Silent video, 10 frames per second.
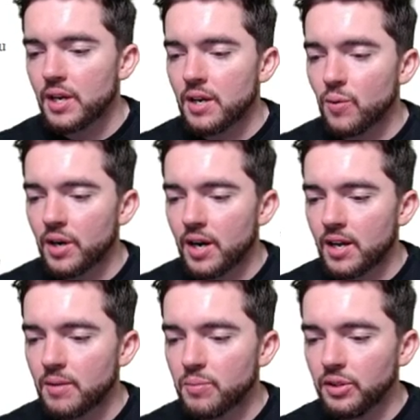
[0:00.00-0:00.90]
where I
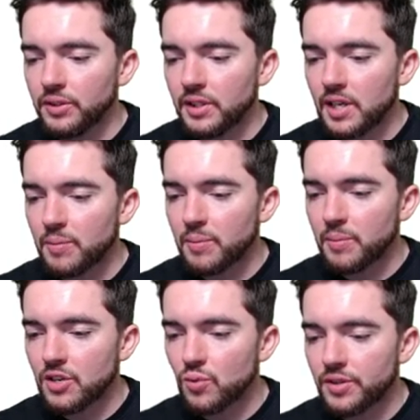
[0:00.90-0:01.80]
am building a
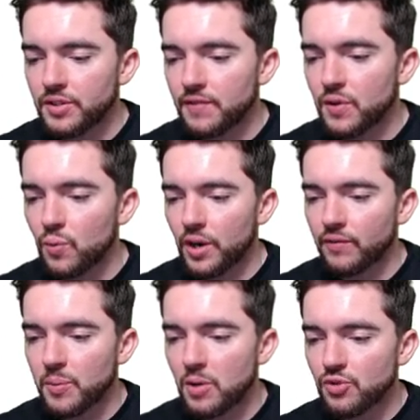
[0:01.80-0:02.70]
page with different work
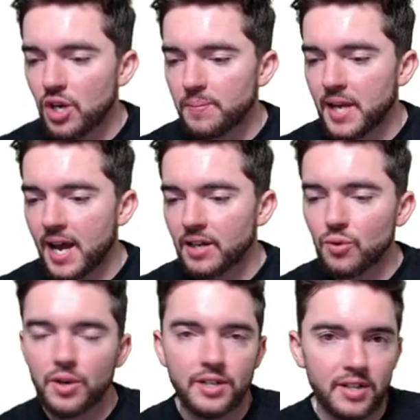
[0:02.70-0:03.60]
from home job
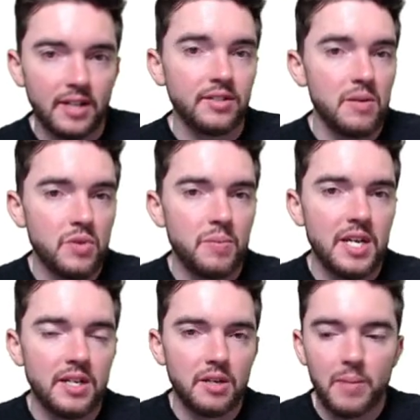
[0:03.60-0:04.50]
categories that seem to be
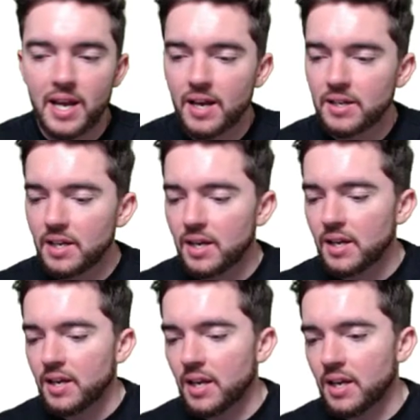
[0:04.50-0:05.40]
in demand
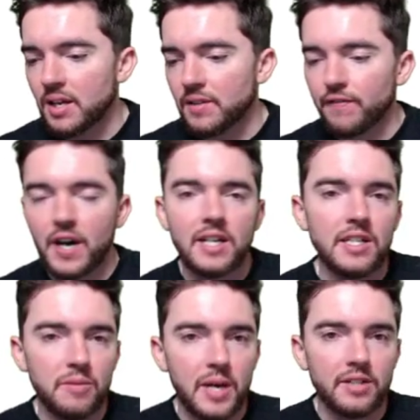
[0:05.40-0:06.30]
and finding
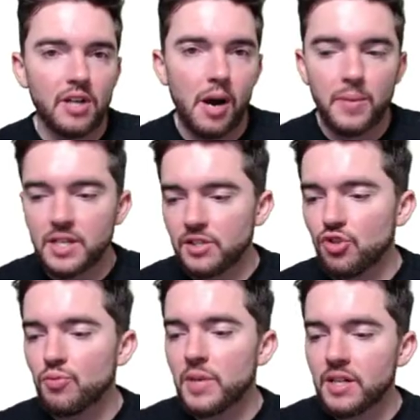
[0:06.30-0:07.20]
the best companies
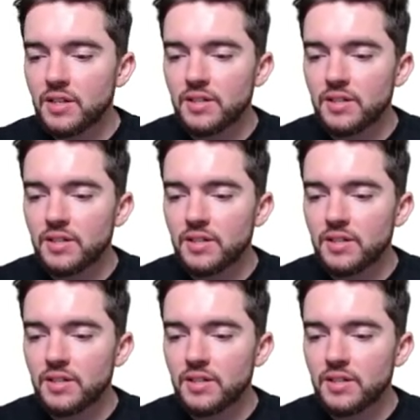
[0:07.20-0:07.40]
to meet these